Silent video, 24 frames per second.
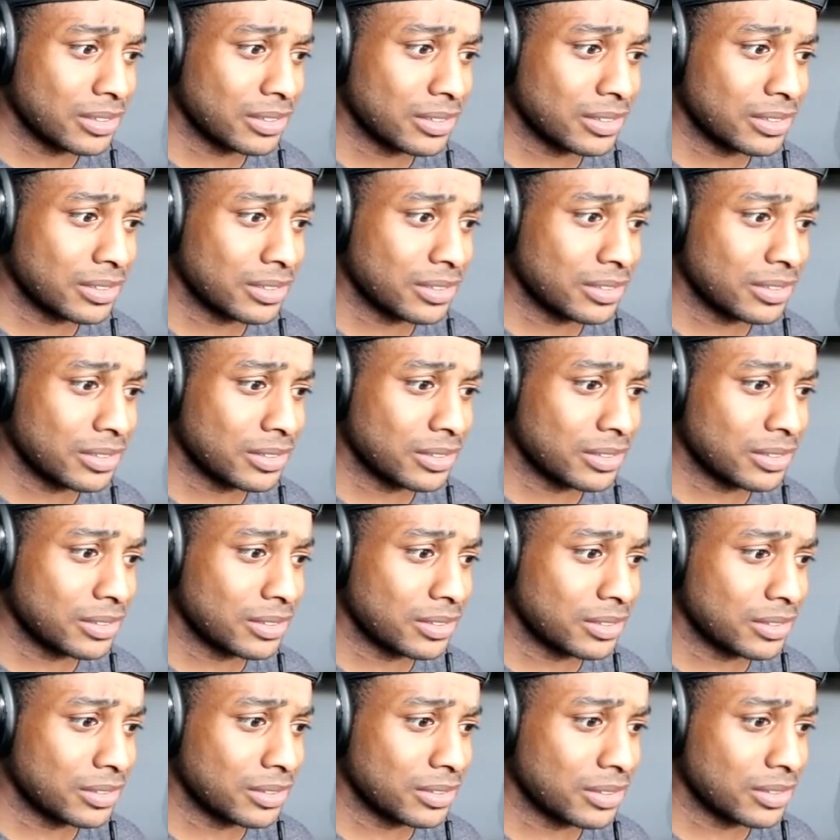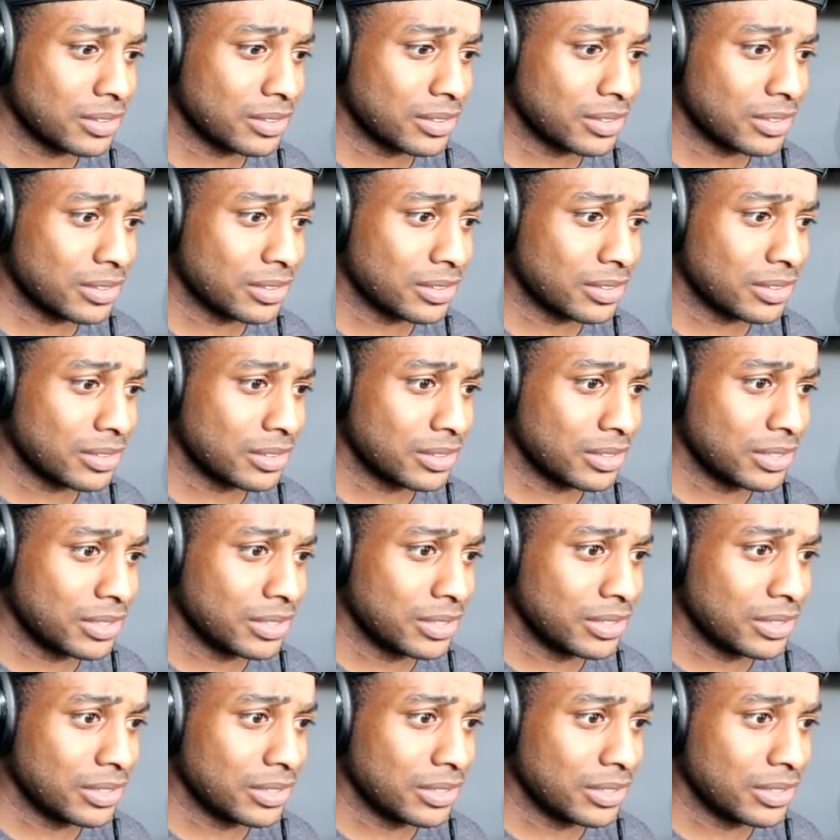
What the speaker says: (silence)